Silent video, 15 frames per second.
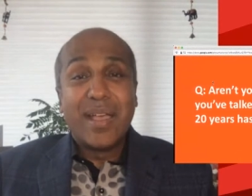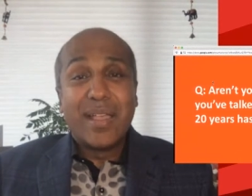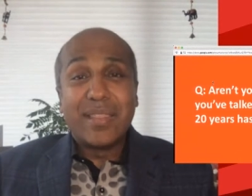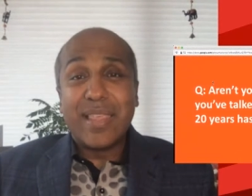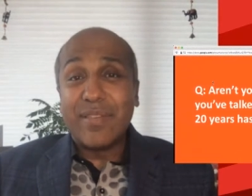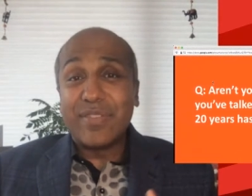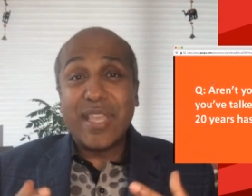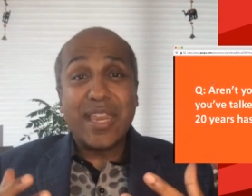
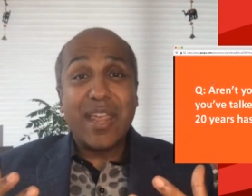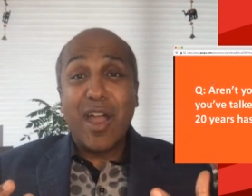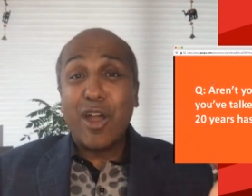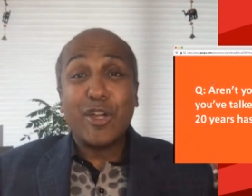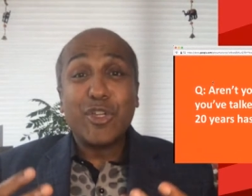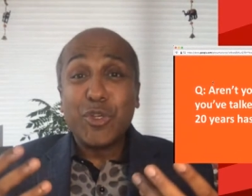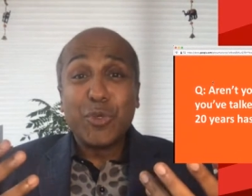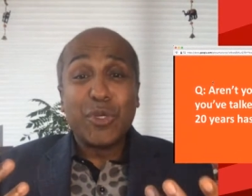They've said,
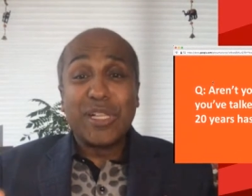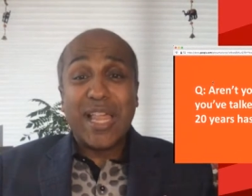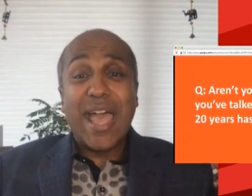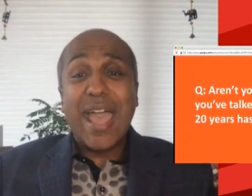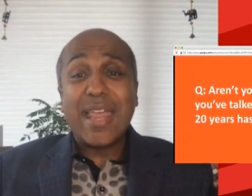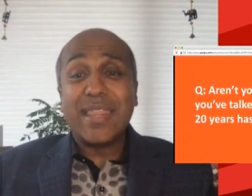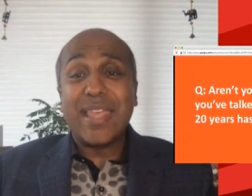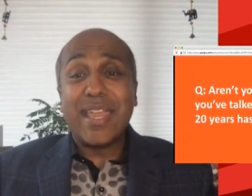aren't you
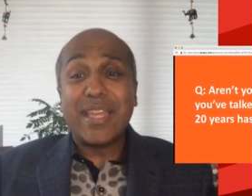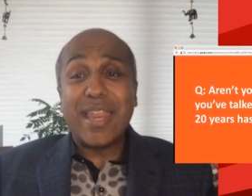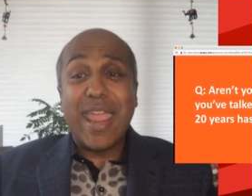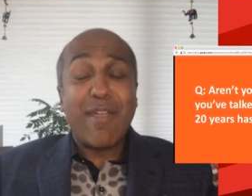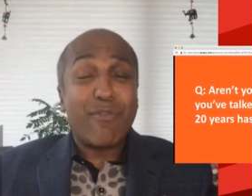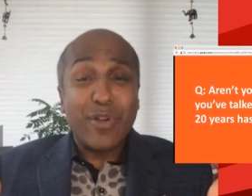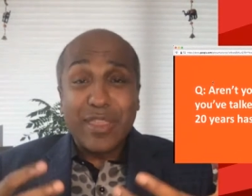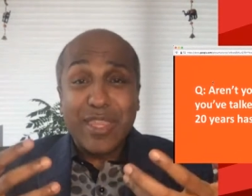glad that
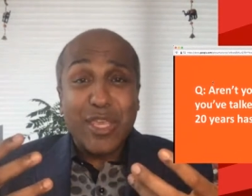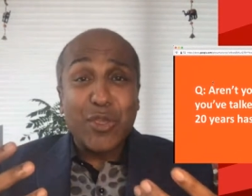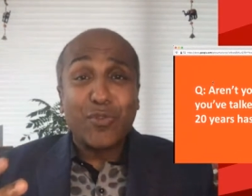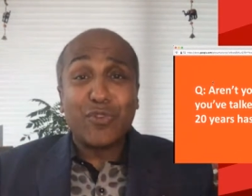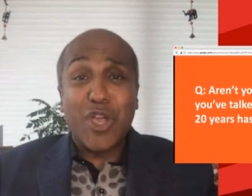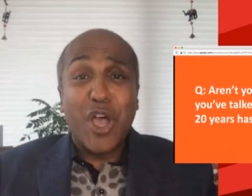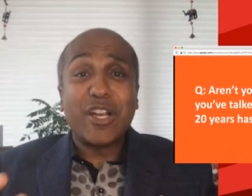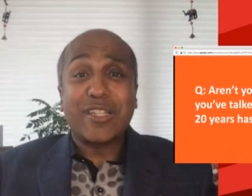everything you've
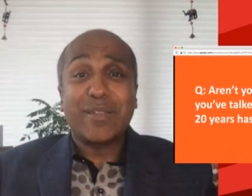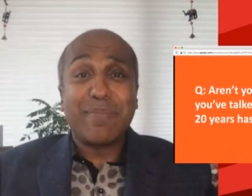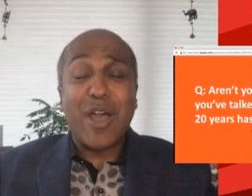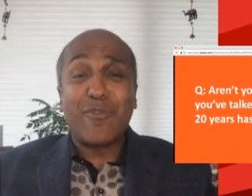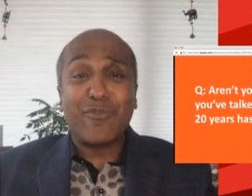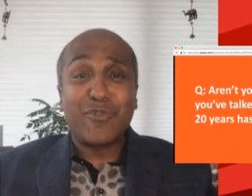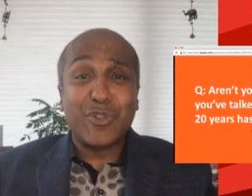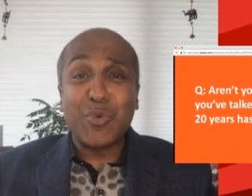talked
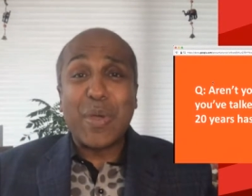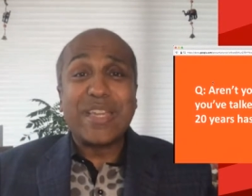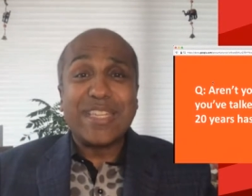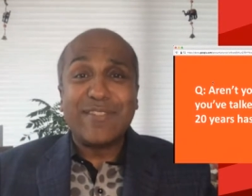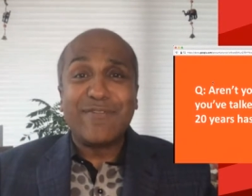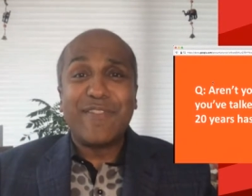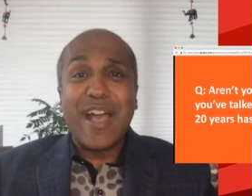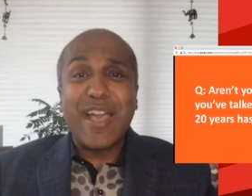about for
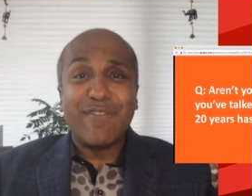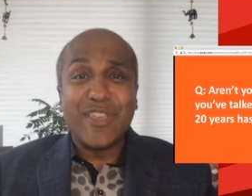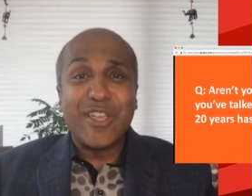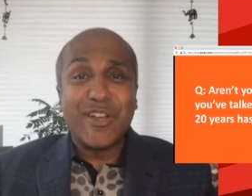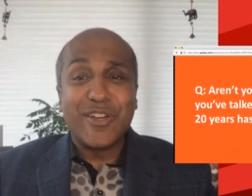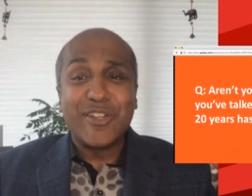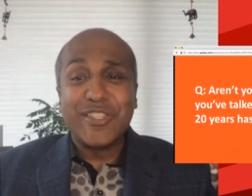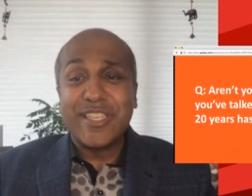25
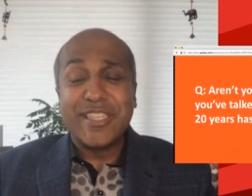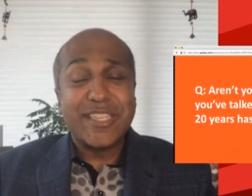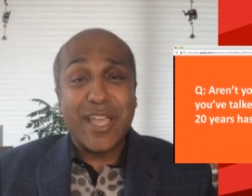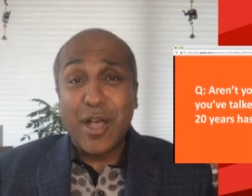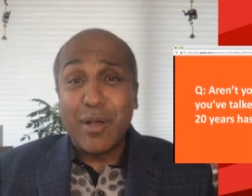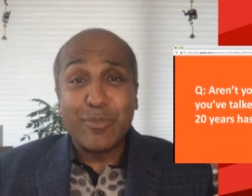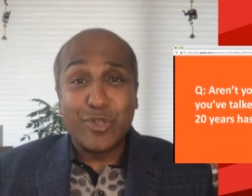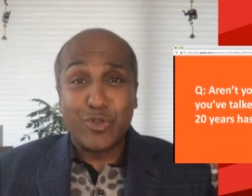years has
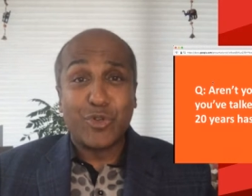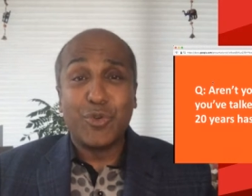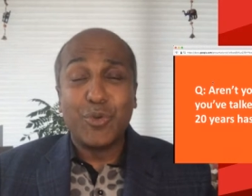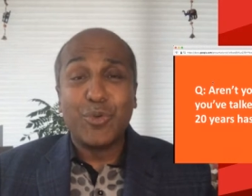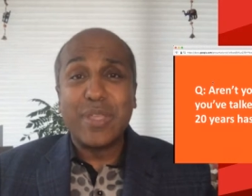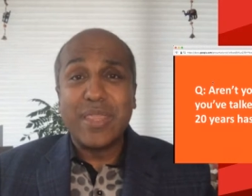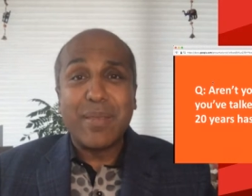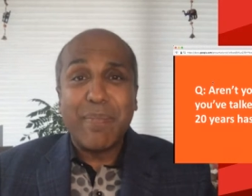come
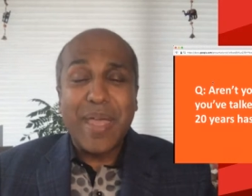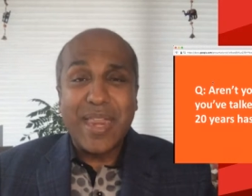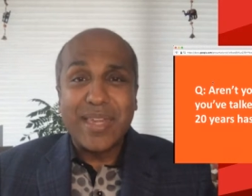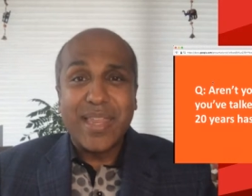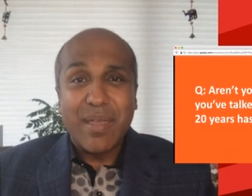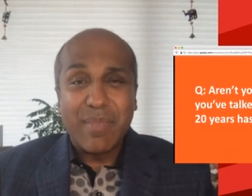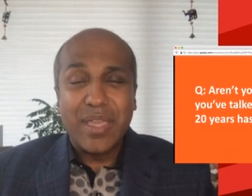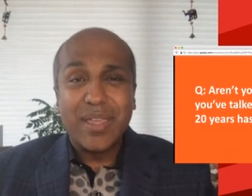true in the
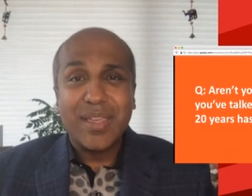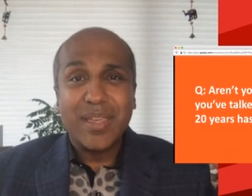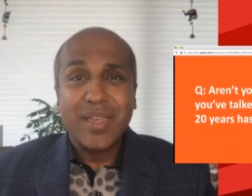pandemic?